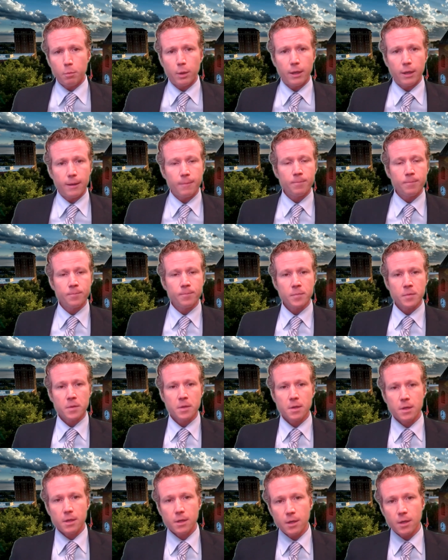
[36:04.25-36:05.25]
but
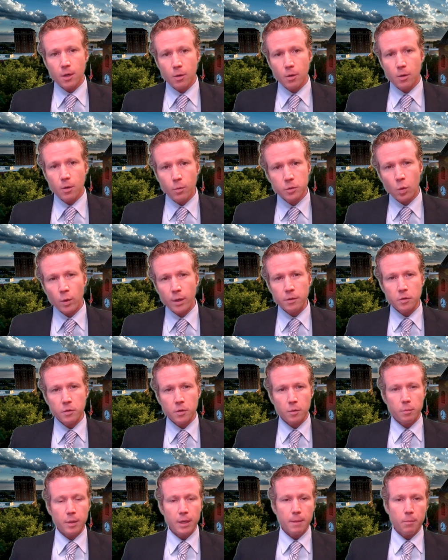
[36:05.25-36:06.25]
you know with
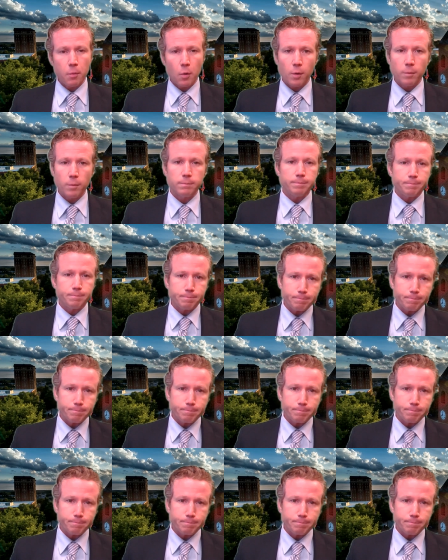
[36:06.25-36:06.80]
22 people